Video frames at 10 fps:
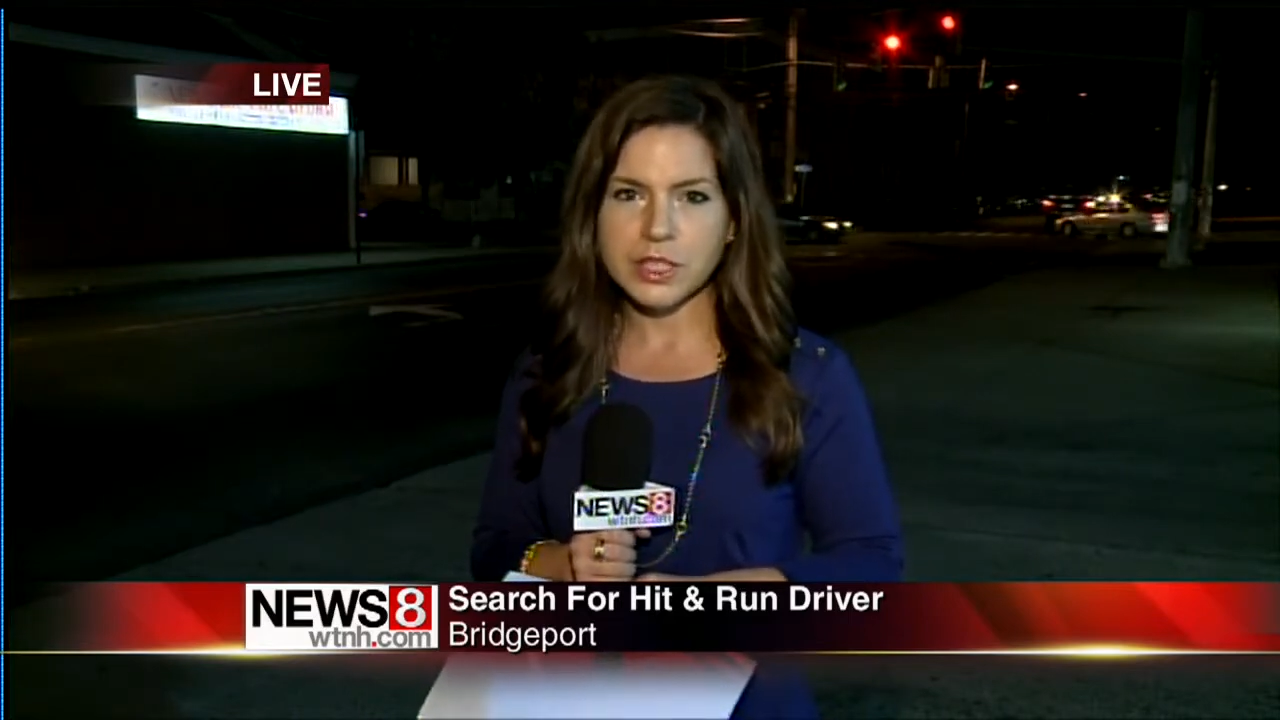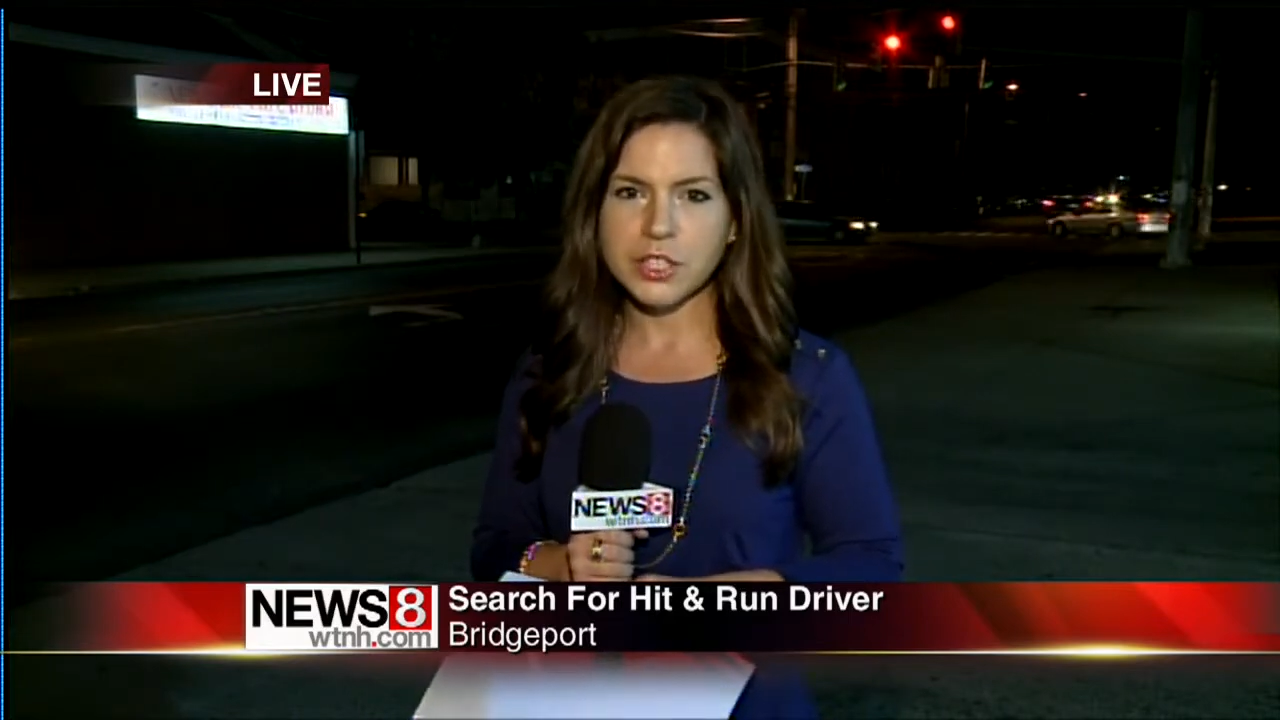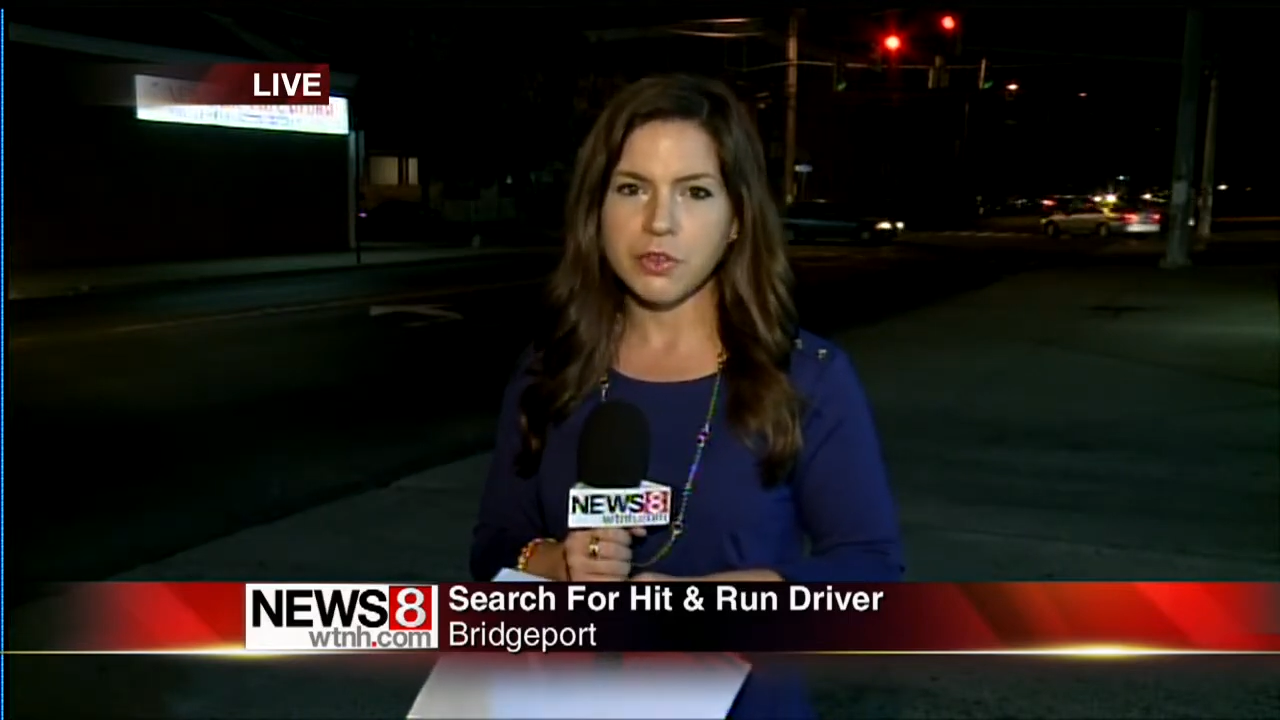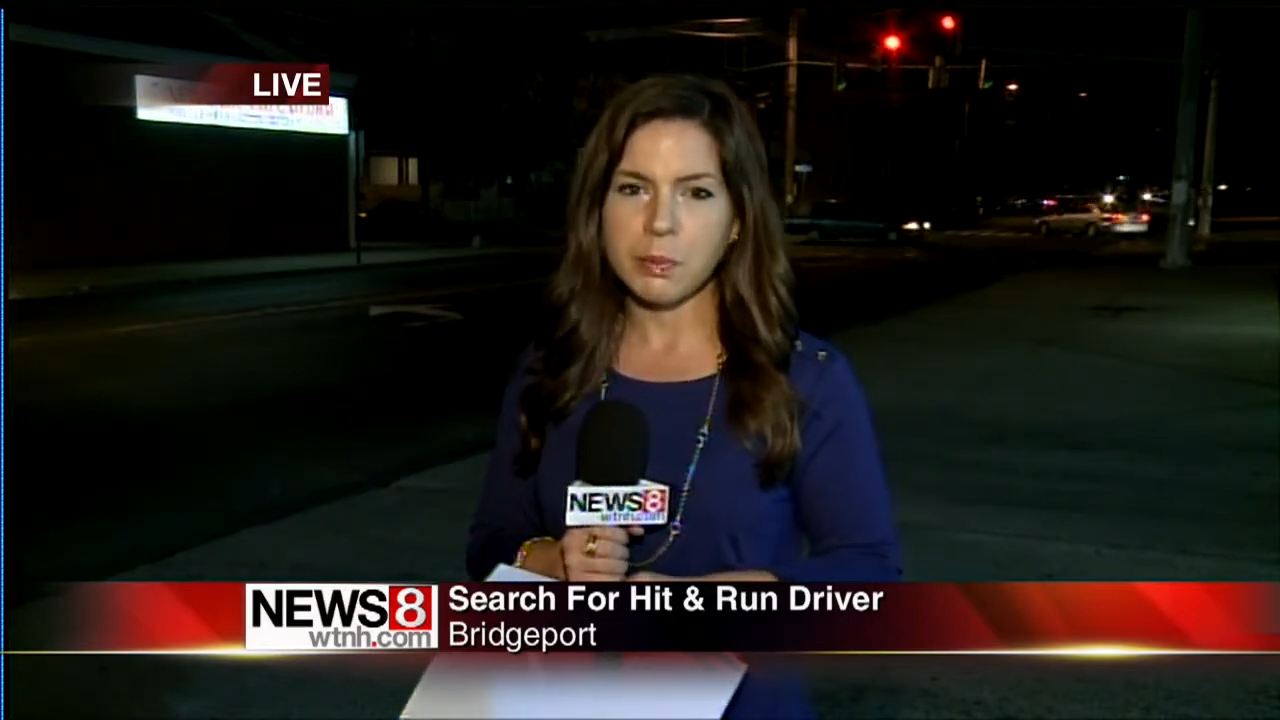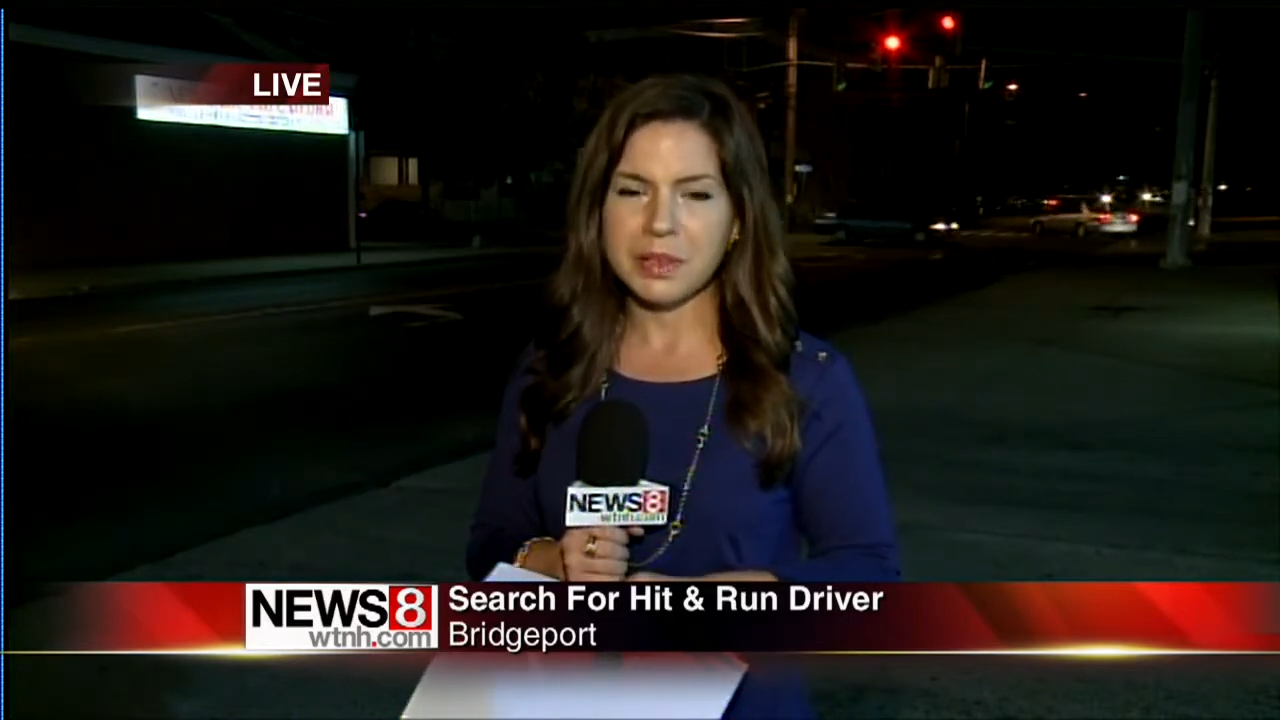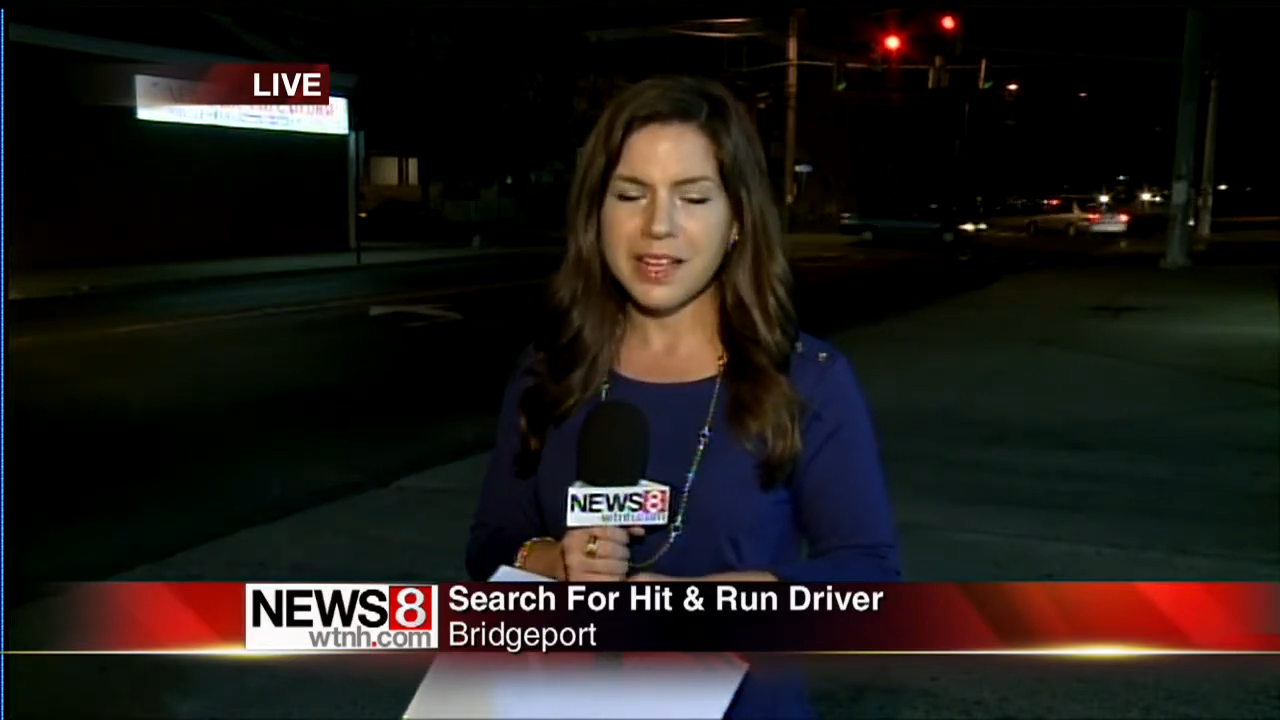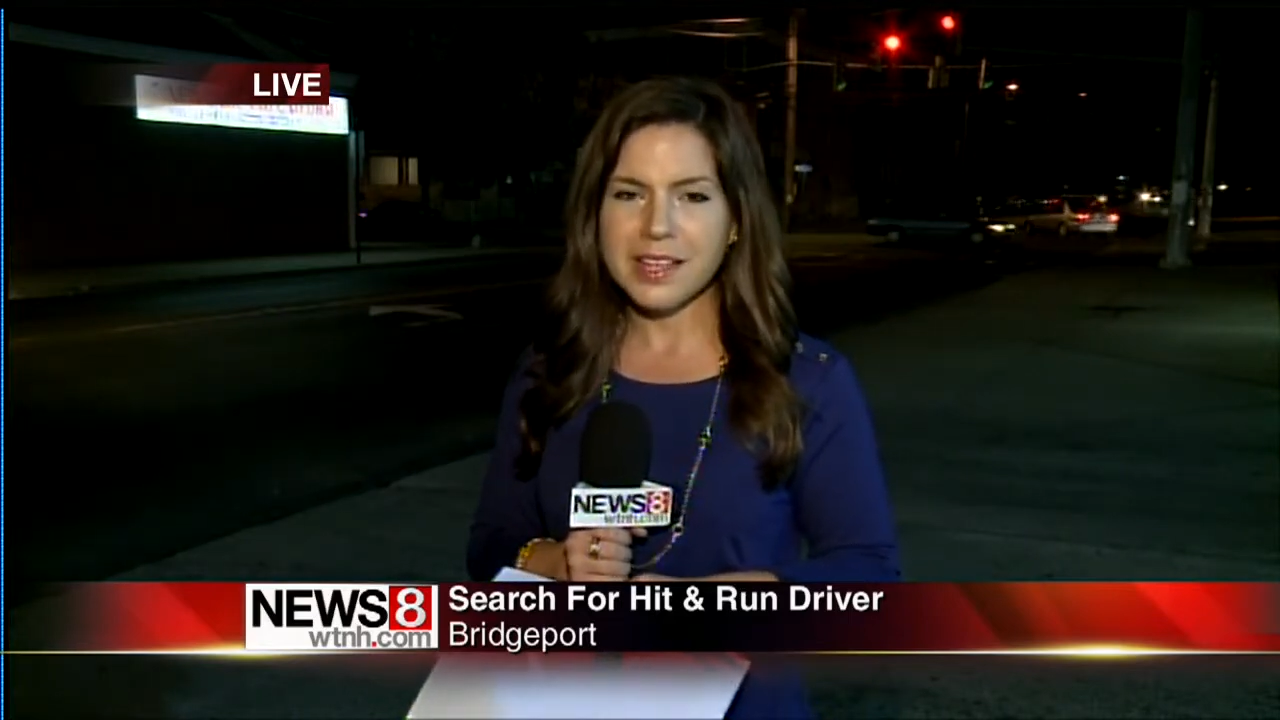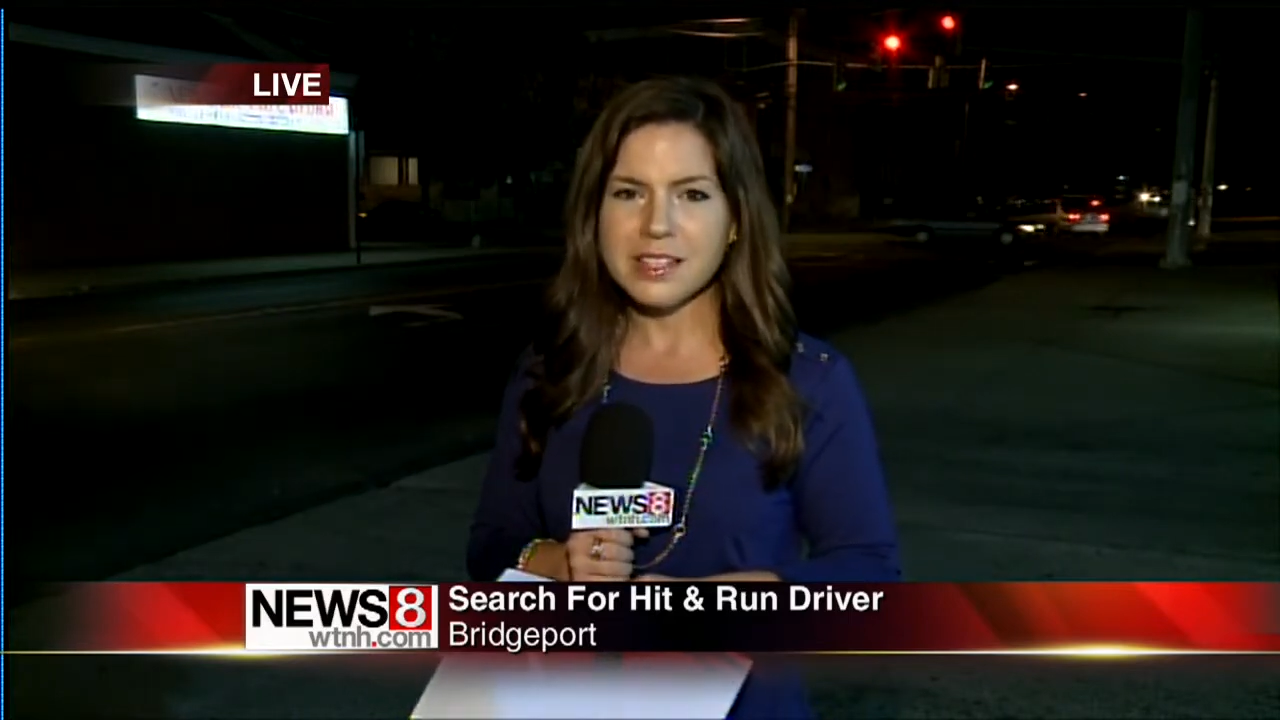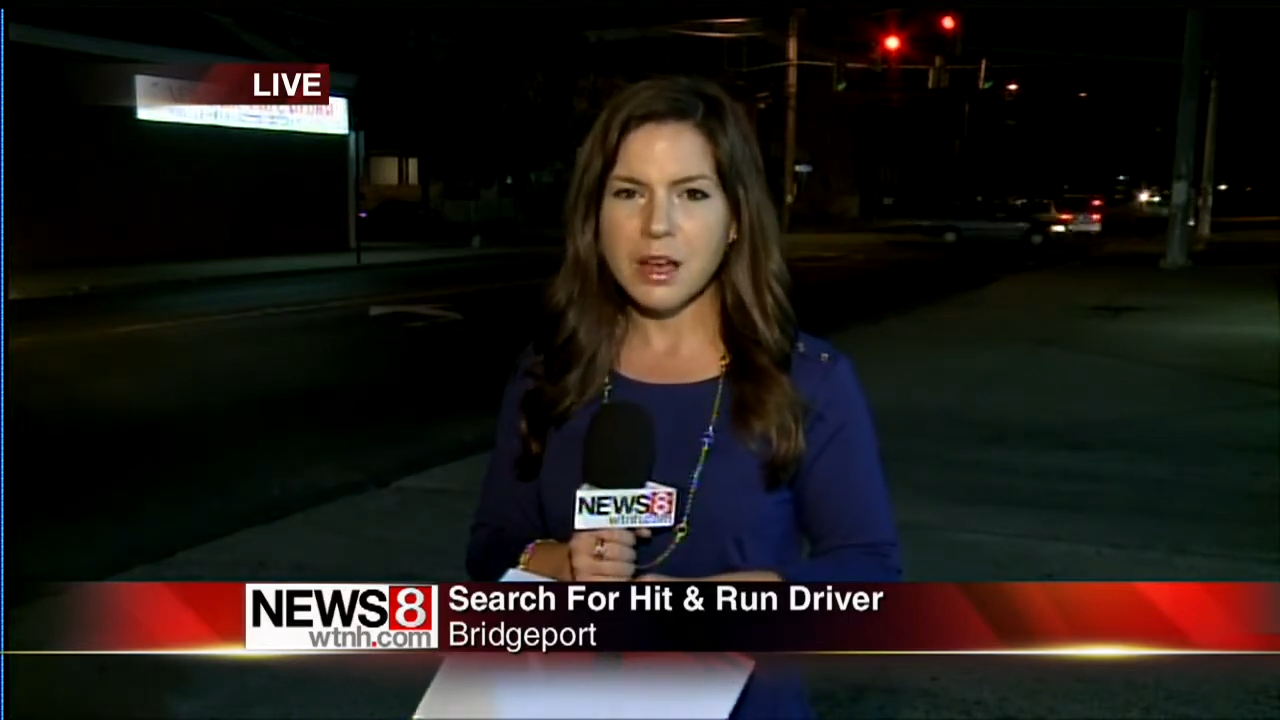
to replace